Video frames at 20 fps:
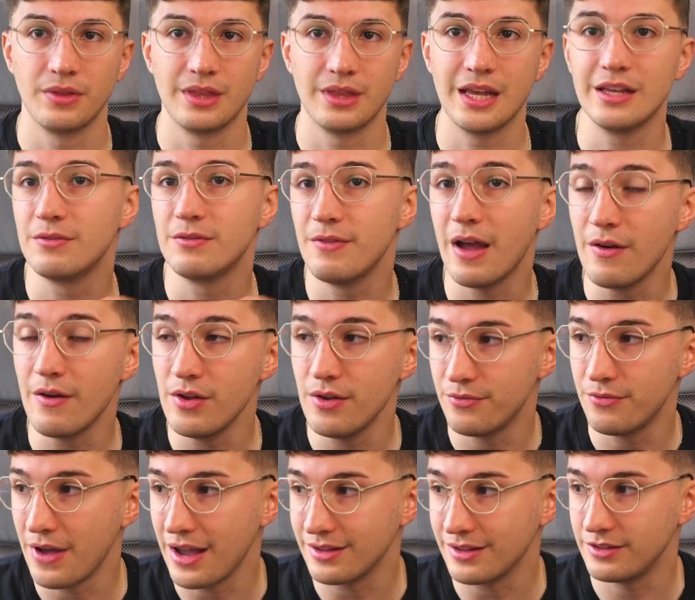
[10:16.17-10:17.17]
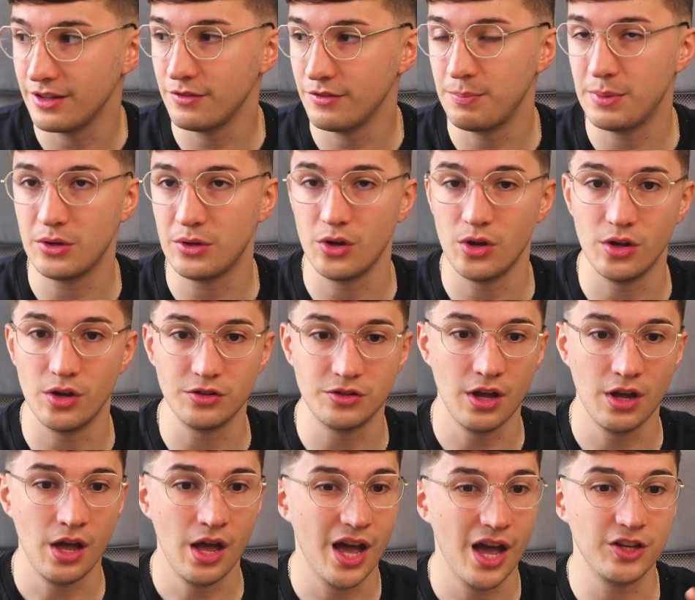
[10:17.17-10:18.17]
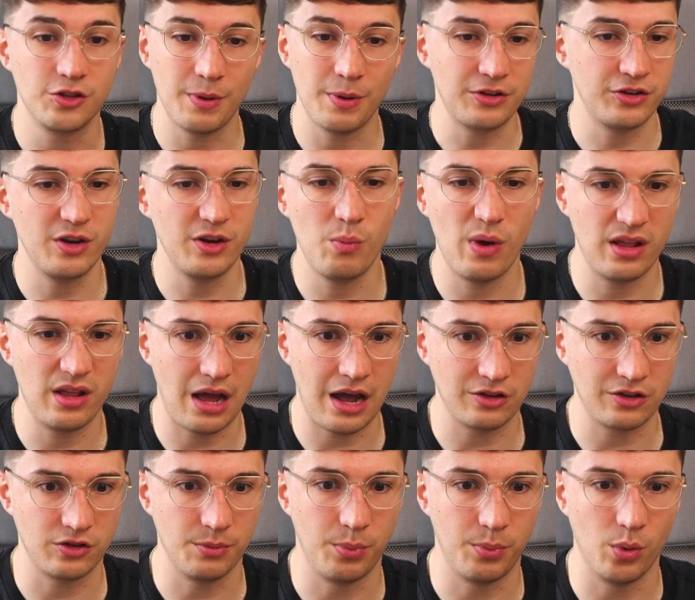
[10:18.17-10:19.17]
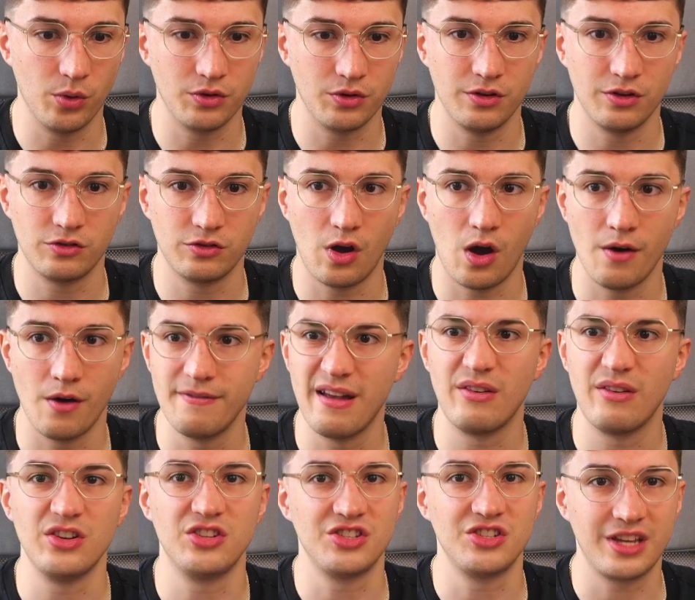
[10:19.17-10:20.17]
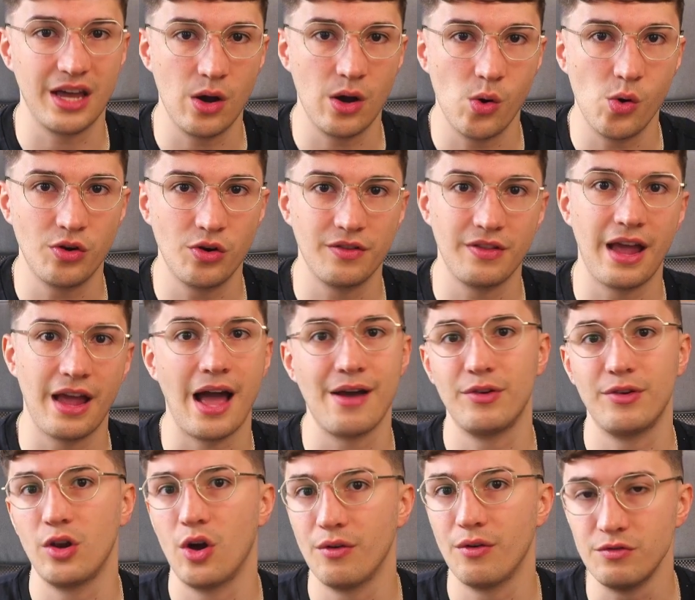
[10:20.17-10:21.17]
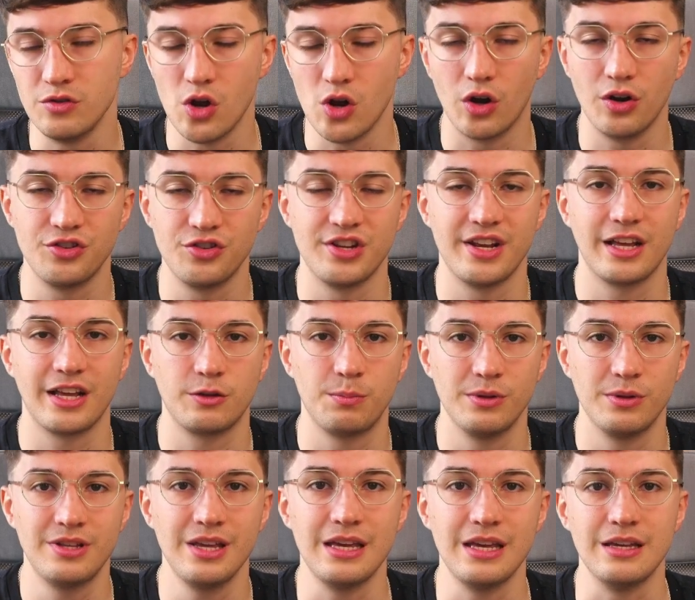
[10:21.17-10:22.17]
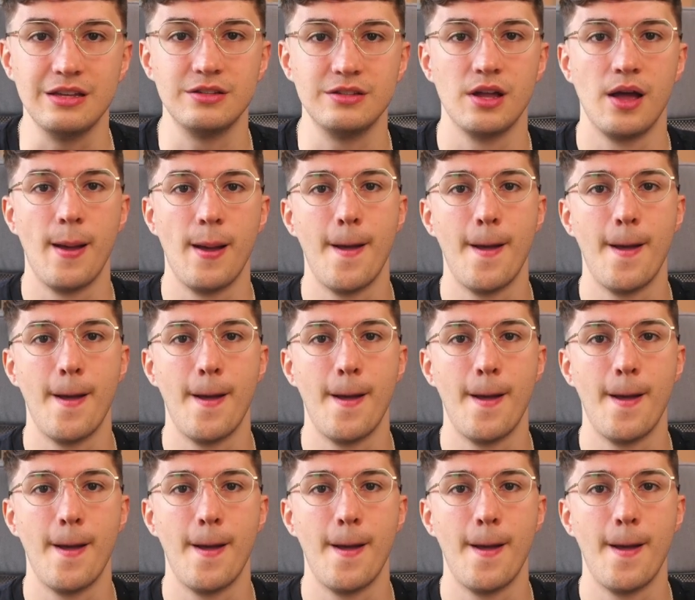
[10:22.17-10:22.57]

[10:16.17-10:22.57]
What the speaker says: It's very effective because, especially when our subordinates are very skilled and they have a lot of knowledge and expertise.